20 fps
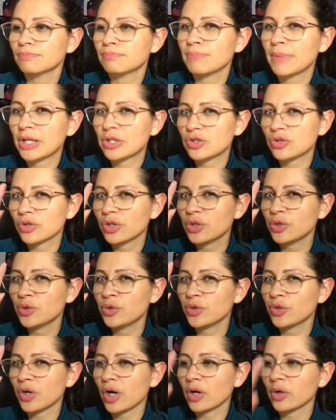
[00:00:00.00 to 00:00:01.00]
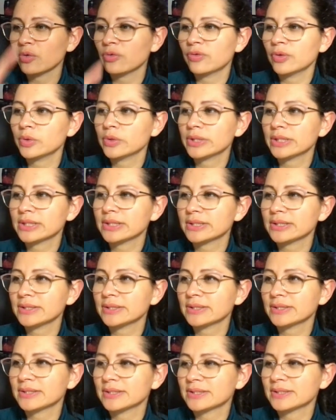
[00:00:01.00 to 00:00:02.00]
Make sure you do your
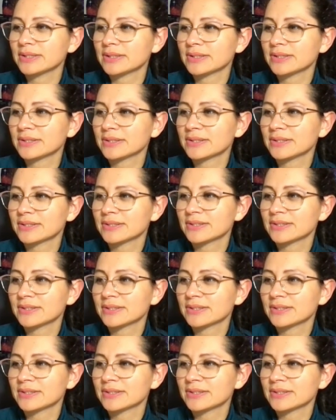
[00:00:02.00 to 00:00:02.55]
autofocus.